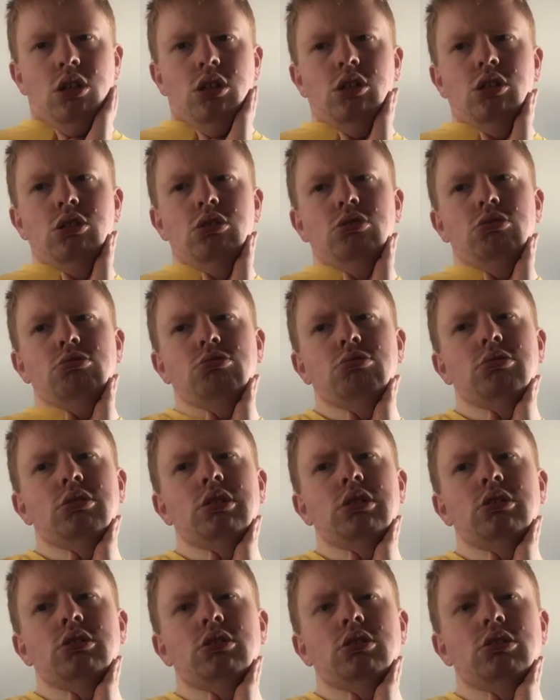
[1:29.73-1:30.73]

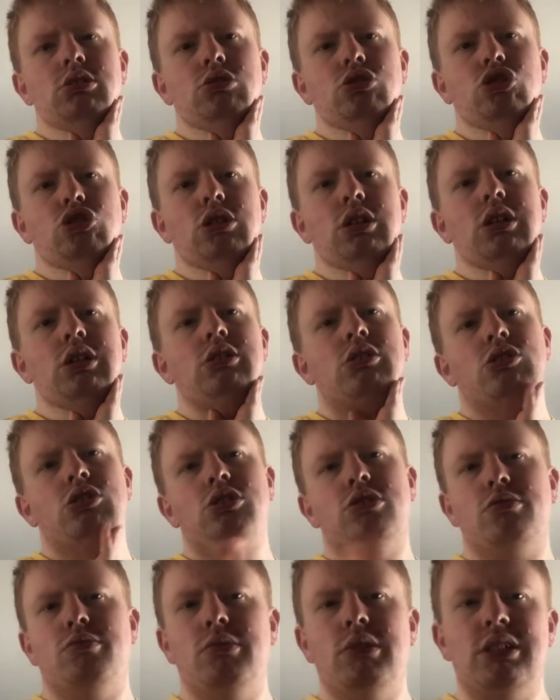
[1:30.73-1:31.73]
away to try
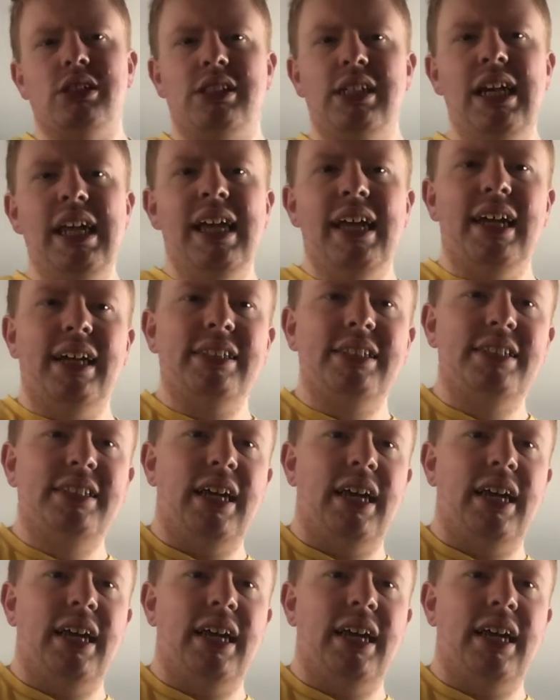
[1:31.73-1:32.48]
to protect